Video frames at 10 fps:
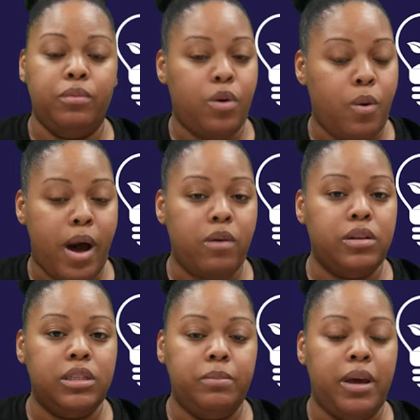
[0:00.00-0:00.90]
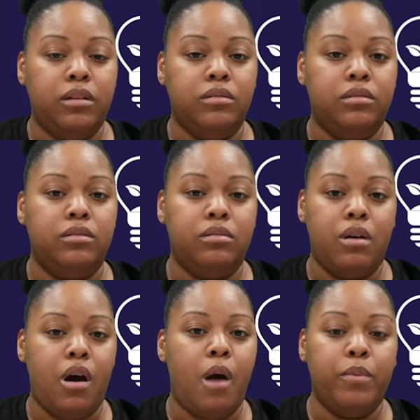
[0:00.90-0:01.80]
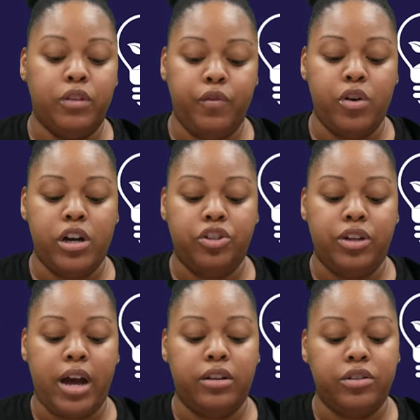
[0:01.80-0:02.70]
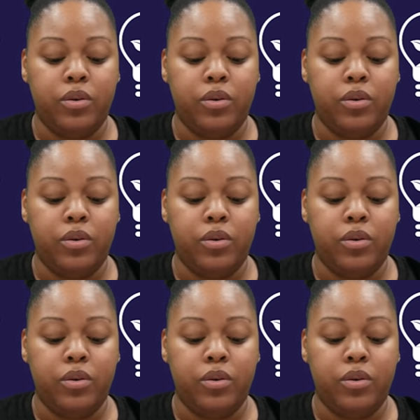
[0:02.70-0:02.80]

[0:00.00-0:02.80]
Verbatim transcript: go out and spend almost $400